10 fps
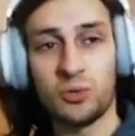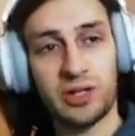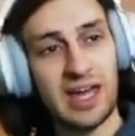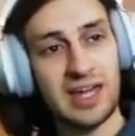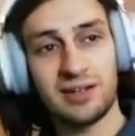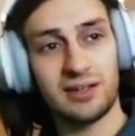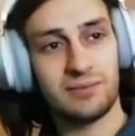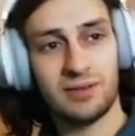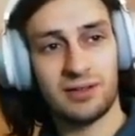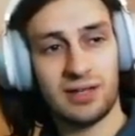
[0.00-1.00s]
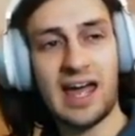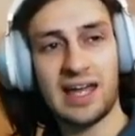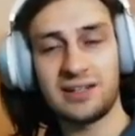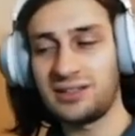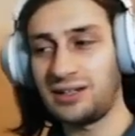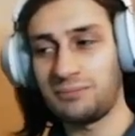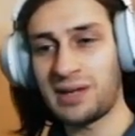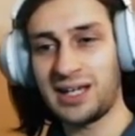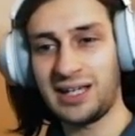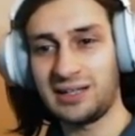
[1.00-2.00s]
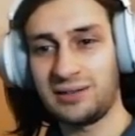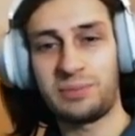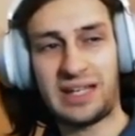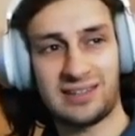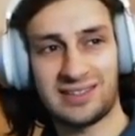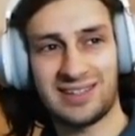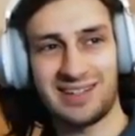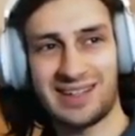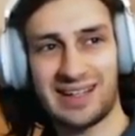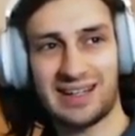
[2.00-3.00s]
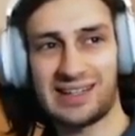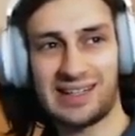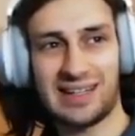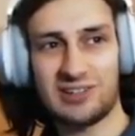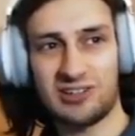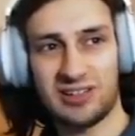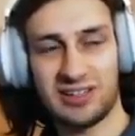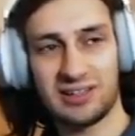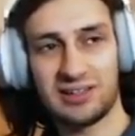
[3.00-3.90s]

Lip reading: can and may be considered glitching.